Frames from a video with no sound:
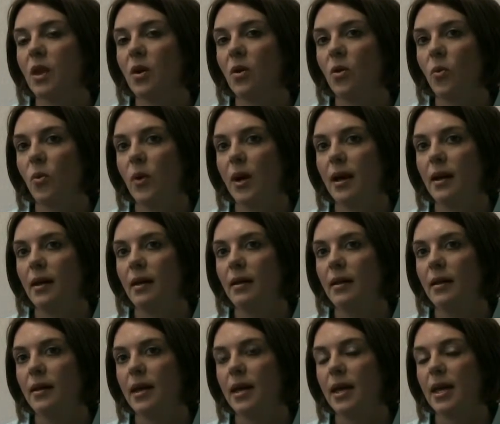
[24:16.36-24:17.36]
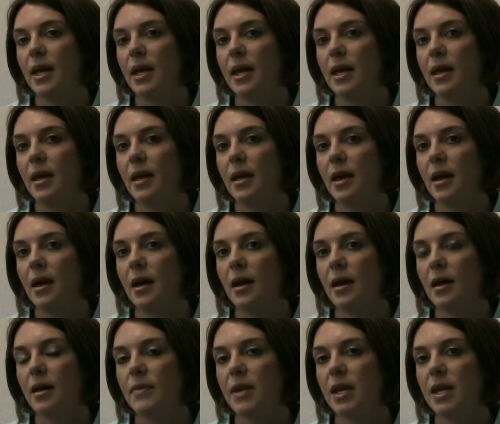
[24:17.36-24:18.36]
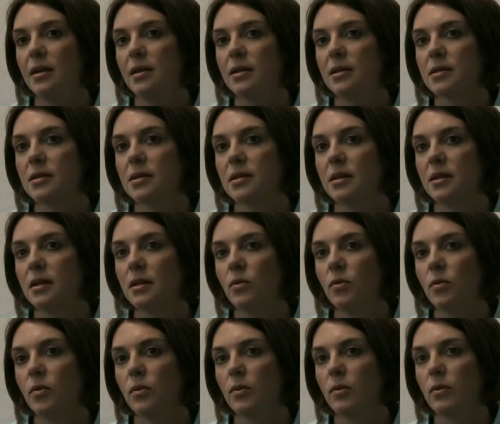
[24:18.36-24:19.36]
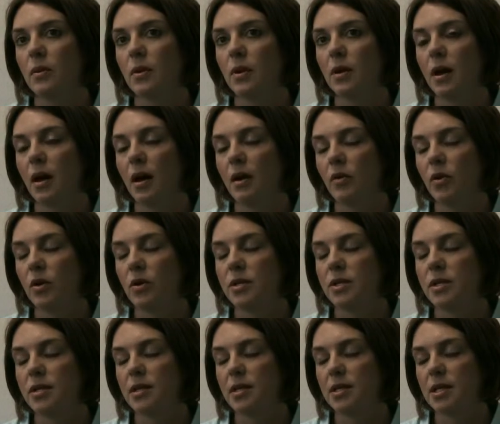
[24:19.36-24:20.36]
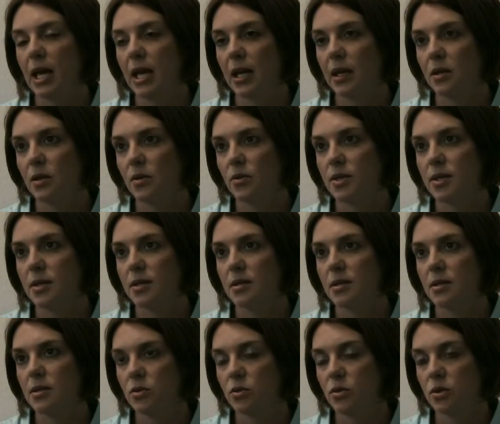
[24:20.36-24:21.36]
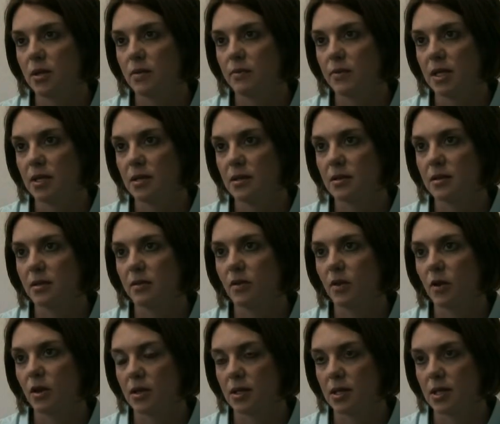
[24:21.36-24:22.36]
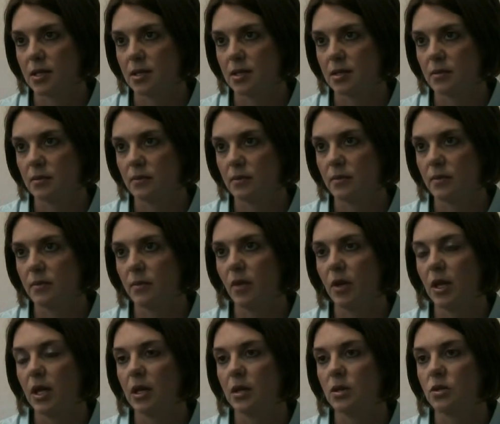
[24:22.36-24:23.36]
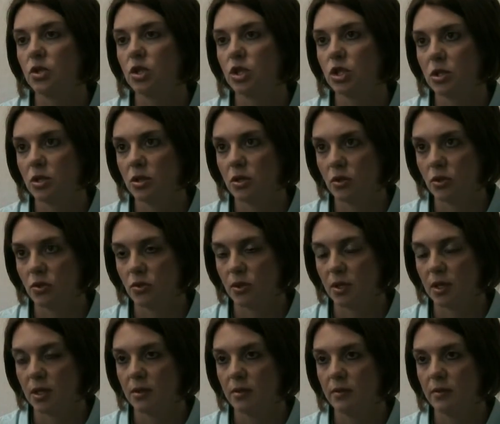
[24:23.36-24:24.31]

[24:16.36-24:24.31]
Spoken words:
Well, it covers the diagnosis and treatment of autism in children.